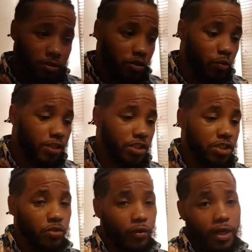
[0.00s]
switching
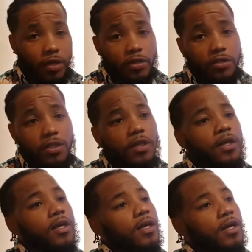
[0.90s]
trainers
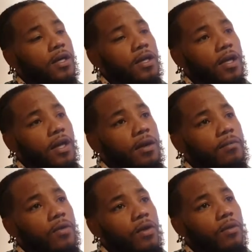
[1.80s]
could
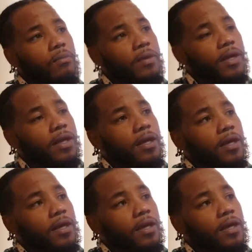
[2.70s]
be